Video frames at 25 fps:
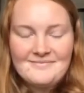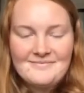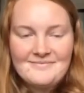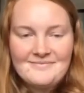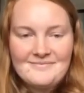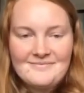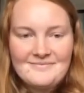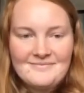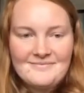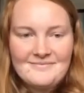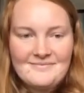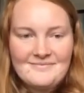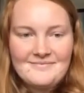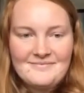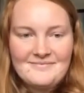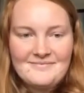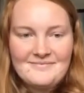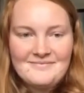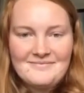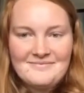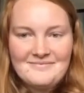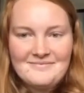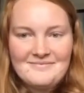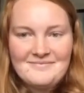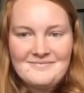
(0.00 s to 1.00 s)

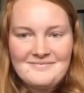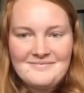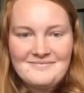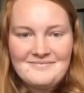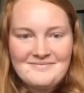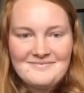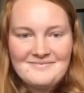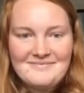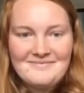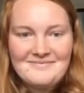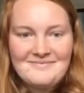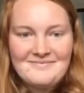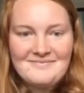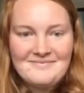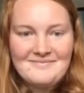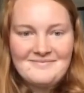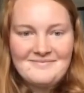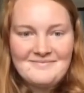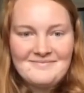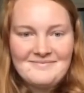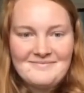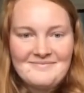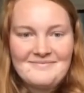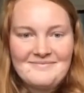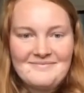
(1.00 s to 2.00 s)

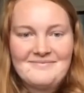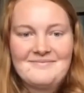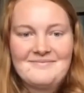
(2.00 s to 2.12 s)
[no speech]